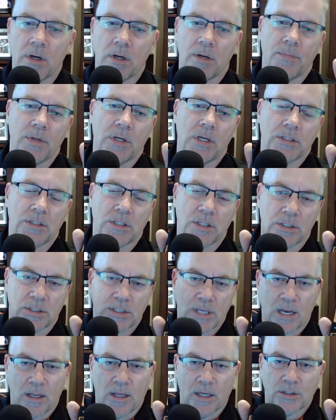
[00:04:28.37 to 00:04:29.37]
because the
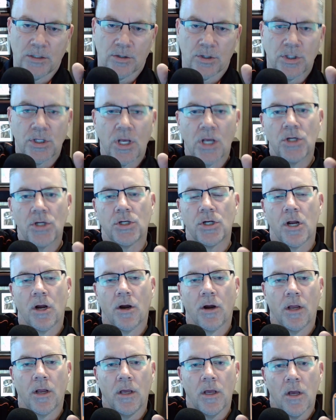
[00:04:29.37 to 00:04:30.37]
satellites are
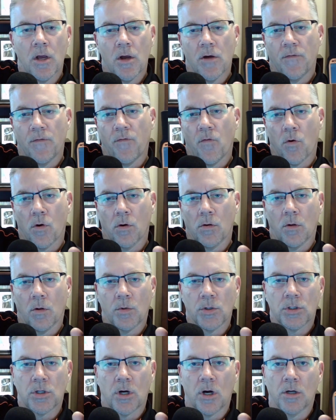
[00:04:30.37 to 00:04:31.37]
stationary for
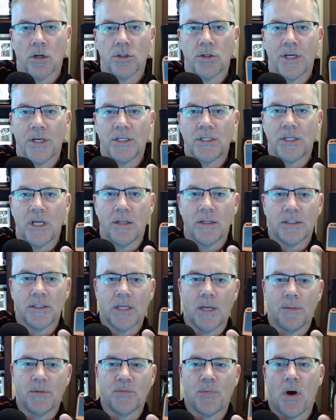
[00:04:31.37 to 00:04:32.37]
Globalstar, so they stay in the
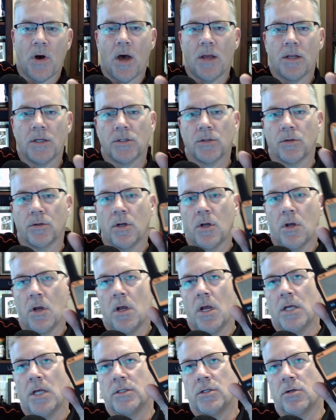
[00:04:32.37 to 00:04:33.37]
same spot as
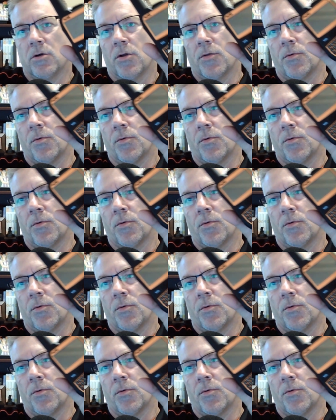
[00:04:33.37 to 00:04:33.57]
the Earth